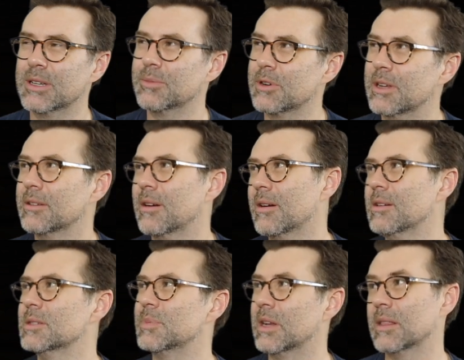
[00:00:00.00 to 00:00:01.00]
upgrade
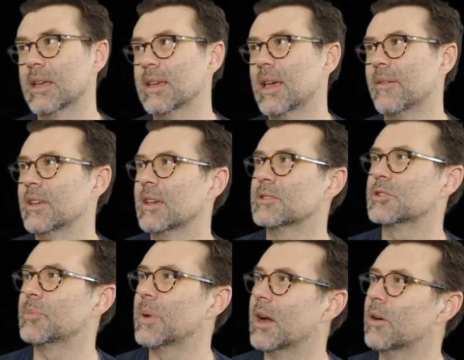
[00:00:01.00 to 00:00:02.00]
cards, but I like having
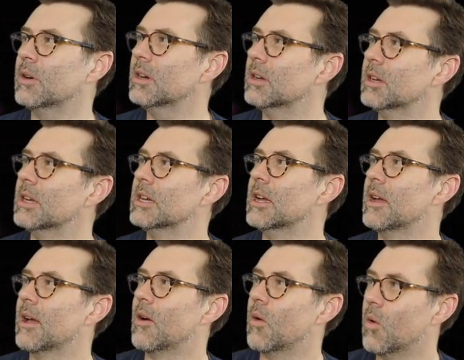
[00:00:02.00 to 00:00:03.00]
extra power.
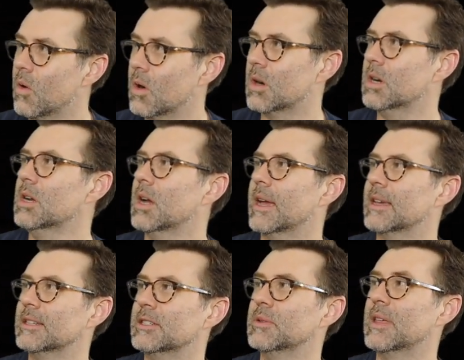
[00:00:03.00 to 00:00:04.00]
Or I
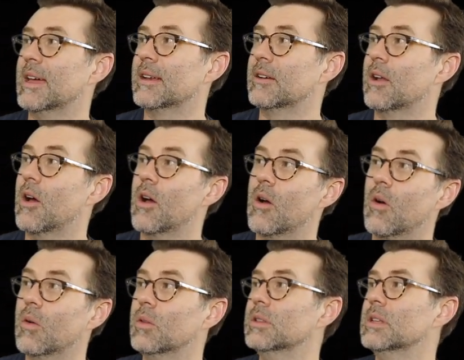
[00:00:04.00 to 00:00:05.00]
could do that and
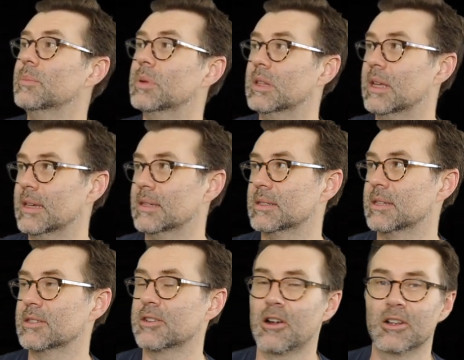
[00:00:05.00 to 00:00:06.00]
only play
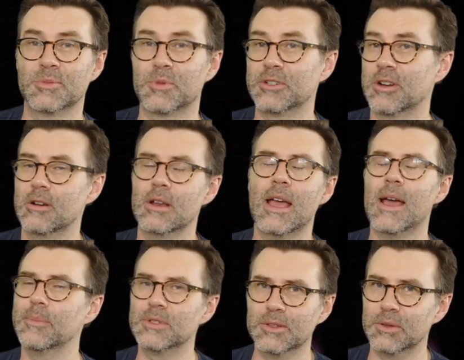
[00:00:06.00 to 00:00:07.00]
6 cards per turn.
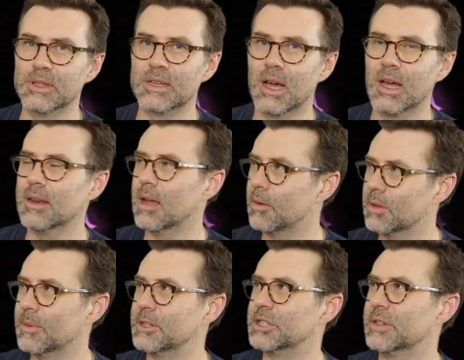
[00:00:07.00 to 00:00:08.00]
Absolutely not with
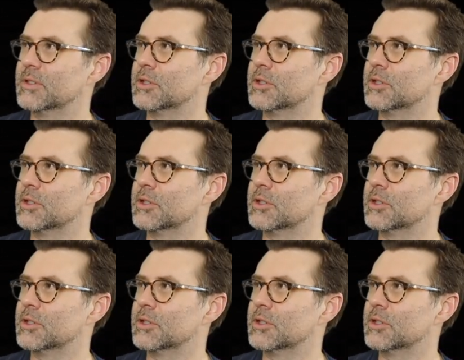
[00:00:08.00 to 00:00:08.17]
my shiv